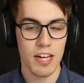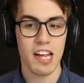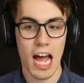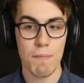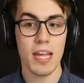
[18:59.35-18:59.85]

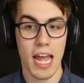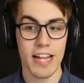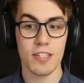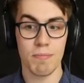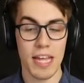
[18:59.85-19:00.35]

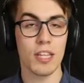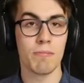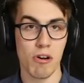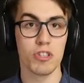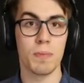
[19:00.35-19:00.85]
Copycats make the
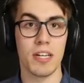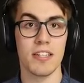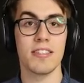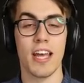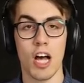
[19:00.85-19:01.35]
most
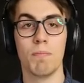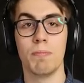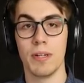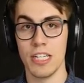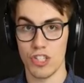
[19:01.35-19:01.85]
because they
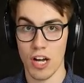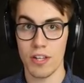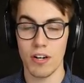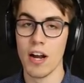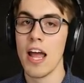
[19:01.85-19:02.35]
help each
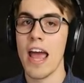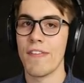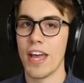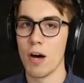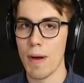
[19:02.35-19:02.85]
other
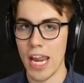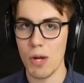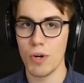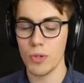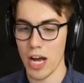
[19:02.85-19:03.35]
and they help
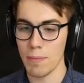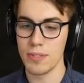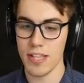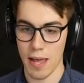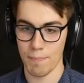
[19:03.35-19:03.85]
anyone who
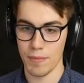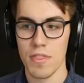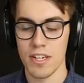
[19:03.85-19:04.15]
helps them.